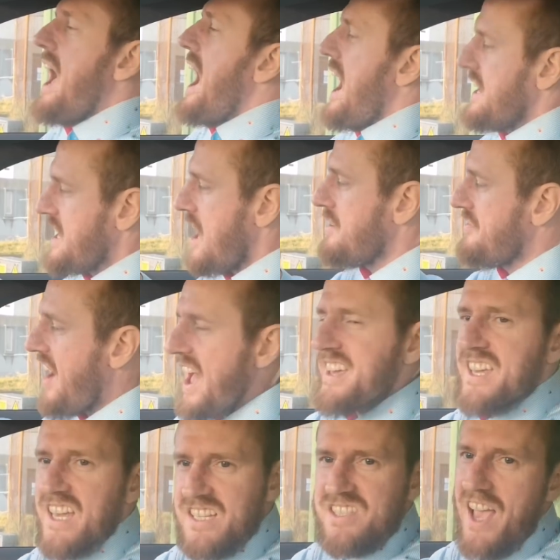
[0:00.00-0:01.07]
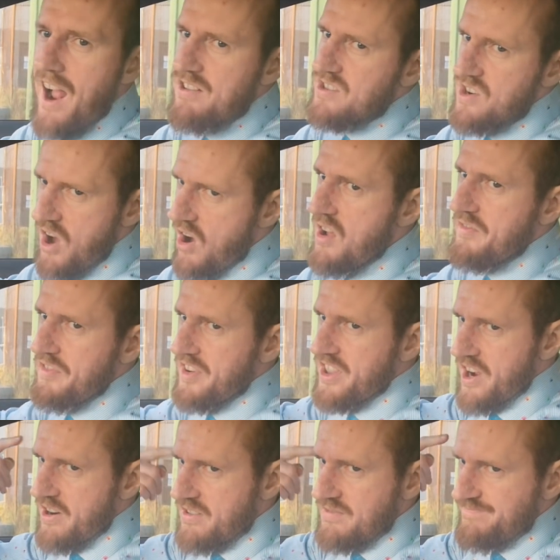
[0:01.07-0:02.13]
And now Vikings aren't known for
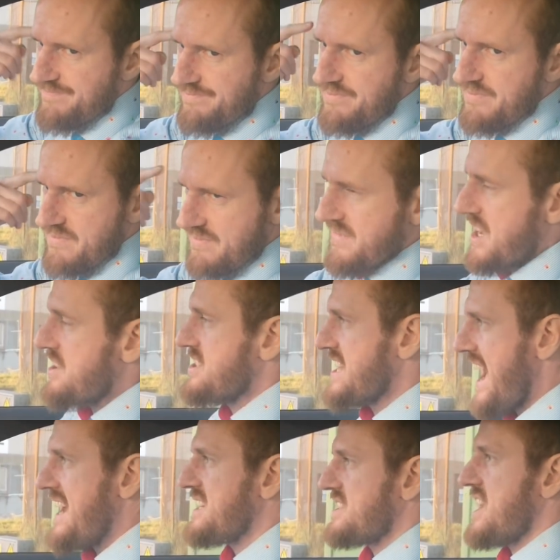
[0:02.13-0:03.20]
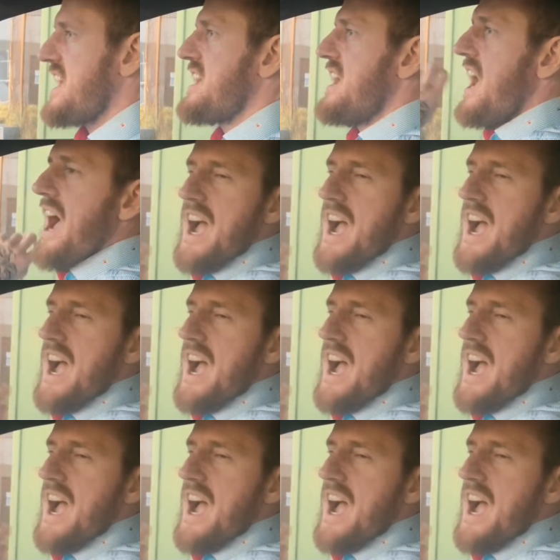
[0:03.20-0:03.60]
their sanity.